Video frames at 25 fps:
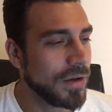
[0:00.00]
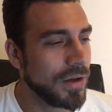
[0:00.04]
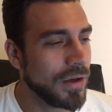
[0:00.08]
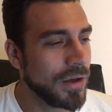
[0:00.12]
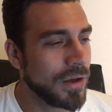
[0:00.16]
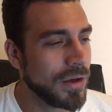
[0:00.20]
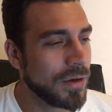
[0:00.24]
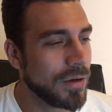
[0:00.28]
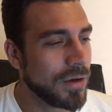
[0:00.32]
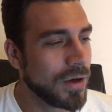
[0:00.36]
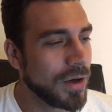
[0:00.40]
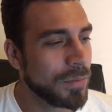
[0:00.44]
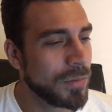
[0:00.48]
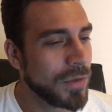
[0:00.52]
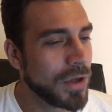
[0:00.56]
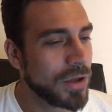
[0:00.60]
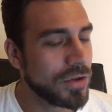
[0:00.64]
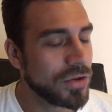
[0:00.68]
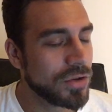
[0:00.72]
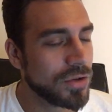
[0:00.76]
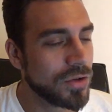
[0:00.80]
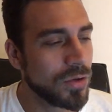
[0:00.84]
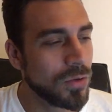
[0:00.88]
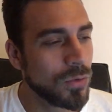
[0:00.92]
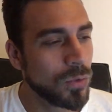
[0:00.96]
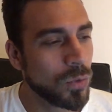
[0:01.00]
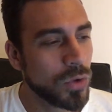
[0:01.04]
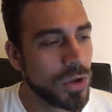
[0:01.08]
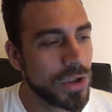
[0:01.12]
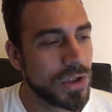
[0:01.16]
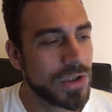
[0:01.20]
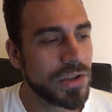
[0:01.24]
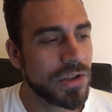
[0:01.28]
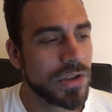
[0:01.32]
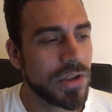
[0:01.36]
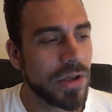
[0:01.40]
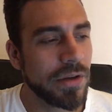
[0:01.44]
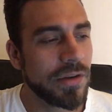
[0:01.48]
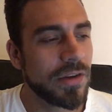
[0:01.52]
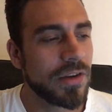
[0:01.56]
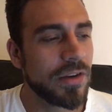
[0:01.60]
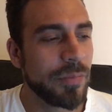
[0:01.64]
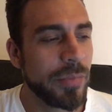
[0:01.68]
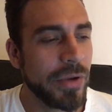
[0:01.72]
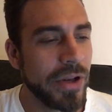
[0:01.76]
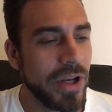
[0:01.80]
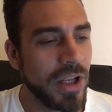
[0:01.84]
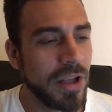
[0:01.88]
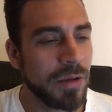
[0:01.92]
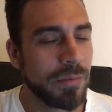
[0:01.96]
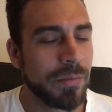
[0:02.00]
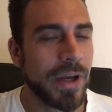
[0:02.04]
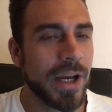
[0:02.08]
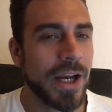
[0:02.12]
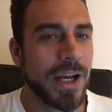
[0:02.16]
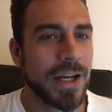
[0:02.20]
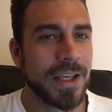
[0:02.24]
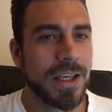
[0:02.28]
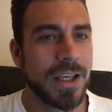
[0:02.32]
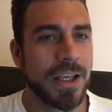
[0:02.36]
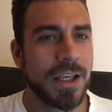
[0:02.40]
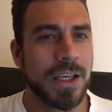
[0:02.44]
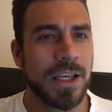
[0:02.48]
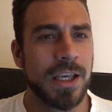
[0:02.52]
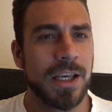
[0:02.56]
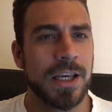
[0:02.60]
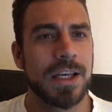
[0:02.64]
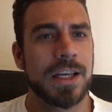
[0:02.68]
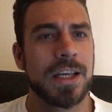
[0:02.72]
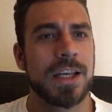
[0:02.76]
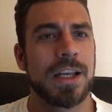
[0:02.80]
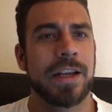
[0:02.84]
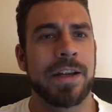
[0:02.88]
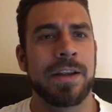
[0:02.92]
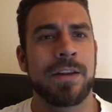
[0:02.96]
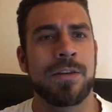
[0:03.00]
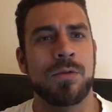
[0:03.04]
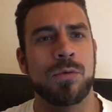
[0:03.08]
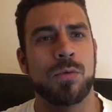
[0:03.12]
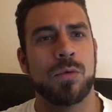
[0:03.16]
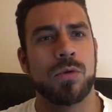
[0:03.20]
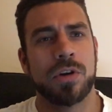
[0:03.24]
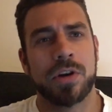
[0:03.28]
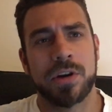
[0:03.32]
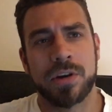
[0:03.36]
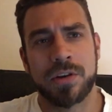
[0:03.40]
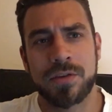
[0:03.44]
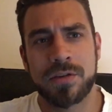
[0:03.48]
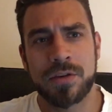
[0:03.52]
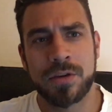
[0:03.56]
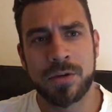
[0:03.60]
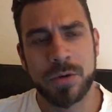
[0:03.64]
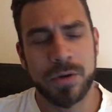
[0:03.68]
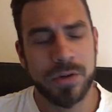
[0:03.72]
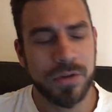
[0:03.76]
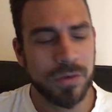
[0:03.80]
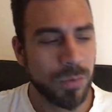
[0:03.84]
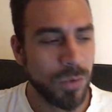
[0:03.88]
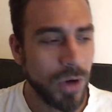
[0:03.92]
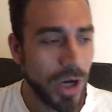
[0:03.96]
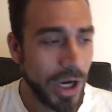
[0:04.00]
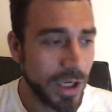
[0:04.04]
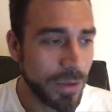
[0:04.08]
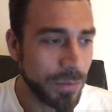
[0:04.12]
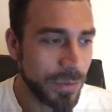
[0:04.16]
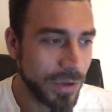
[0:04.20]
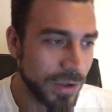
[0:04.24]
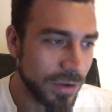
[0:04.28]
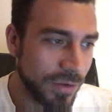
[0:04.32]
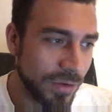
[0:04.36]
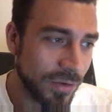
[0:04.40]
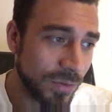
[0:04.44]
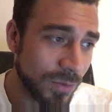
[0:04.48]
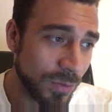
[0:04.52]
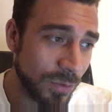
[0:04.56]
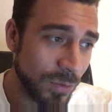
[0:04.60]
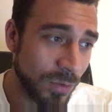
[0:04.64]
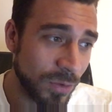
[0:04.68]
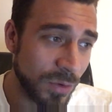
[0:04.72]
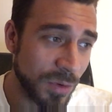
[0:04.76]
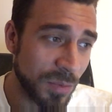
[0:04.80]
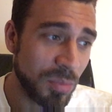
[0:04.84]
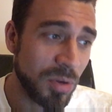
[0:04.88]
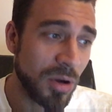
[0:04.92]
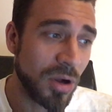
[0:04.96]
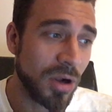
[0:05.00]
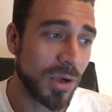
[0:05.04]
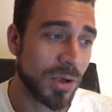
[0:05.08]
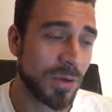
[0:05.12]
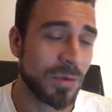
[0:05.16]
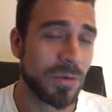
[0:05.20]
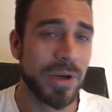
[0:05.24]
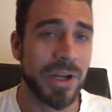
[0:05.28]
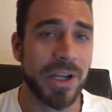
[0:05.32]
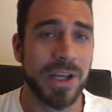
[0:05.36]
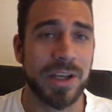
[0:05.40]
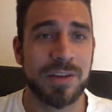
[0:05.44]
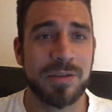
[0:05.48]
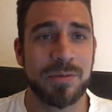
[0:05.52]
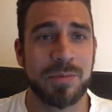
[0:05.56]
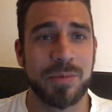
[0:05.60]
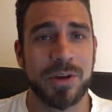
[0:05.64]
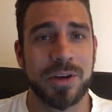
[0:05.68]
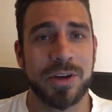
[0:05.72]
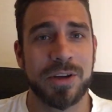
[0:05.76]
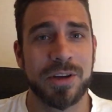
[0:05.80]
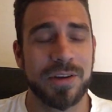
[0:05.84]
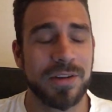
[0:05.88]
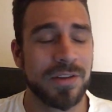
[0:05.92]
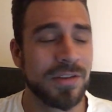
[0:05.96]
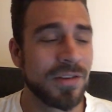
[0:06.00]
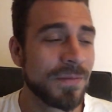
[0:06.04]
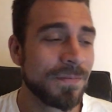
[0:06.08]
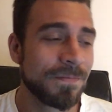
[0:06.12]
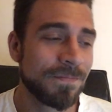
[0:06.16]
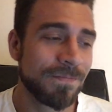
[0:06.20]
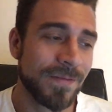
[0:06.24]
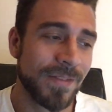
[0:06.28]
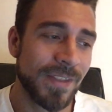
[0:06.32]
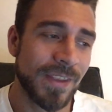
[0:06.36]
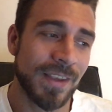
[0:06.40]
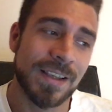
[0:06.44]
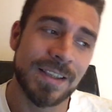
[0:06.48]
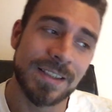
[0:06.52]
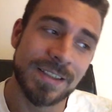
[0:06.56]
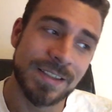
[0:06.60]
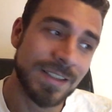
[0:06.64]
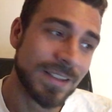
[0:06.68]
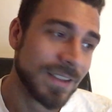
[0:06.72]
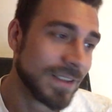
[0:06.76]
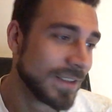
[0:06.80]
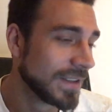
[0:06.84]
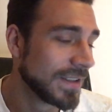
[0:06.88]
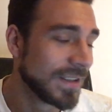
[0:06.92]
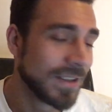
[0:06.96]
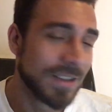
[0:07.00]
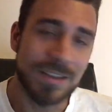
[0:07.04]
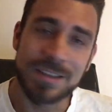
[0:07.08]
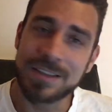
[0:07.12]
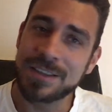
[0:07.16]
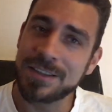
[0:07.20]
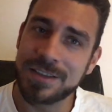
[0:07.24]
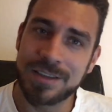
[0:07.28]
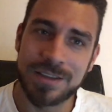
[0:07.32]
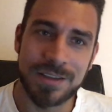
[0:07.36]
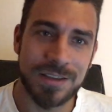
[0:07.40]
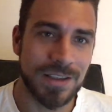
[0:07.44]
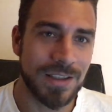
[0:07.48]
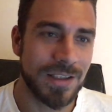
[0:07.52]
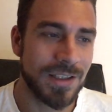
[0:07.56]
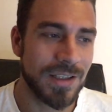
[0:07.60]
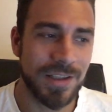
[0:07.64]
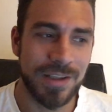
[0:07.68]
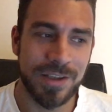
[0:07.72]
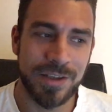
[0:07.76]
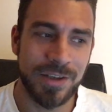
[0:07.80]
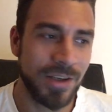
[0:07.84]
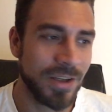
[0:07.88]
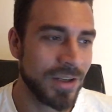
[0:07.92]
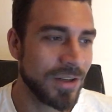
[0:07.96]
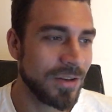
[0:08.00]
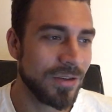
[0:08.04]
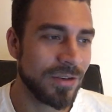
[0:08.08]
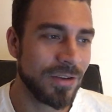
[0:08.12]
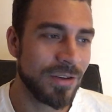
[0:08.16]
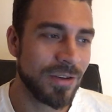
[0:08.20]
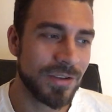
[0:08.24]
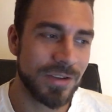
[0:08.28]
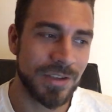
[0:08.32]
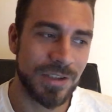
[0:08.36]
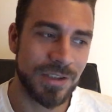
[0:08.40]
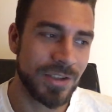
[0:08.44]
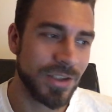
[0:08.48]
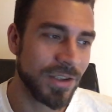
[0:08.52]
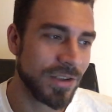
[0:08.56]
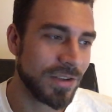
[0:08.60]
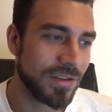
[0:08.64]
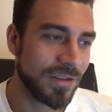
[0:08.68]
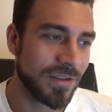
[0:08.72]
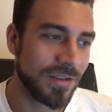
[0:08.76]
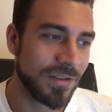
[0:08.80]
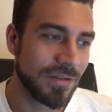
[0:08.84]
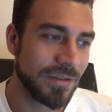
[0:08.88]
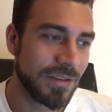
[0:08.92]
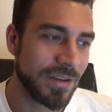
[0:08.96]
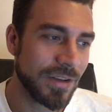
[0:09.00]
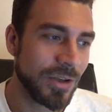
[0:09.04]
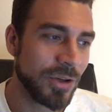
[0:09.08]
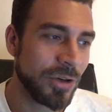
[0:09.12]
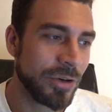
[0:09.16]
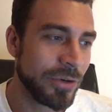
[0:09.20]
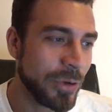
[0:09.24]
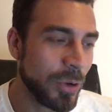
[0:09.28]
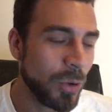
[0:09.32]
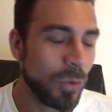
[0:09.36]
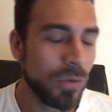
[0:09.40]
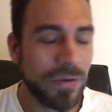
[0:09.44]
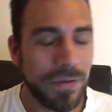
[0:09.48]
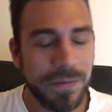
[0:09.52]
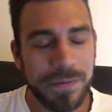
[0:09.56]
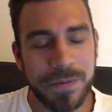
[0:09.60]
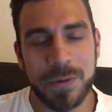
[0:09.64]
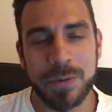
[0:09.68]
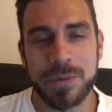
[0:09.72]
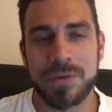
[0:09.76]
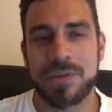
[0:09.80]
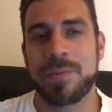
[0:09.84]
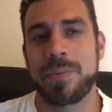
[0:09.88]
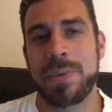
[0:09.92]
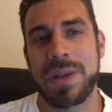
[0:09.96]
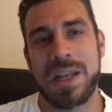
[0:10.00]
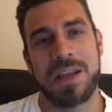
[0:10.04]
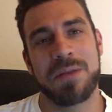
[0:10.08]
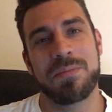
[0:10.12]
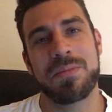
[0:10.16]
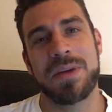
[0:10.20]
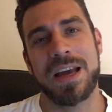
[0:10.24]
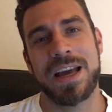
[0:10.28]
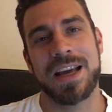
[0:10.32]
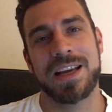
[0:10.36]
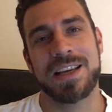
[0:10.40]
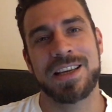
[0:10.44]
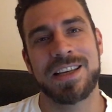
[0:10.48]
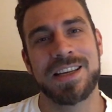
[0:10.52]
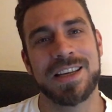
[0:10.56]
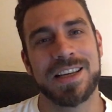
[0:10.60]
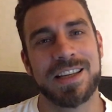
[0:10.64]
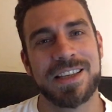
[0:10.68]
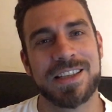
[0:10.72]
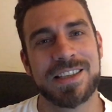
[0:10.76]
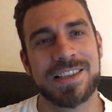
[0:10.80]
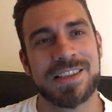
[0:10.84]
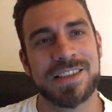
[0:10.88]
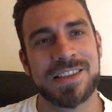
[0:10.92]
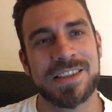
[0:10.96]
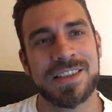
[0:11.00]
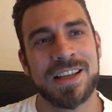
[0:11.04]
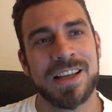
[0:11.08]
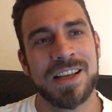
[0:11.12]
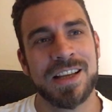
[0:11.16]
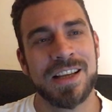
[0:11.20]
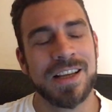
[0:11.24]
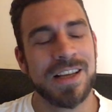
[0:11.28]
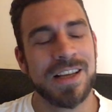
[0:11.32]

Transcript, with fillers: you know, I'm not sure which spinning back kick is worse, Chris Weidman's or Paul Craig's, because, ugh, you know, just don't throw spinning back kicks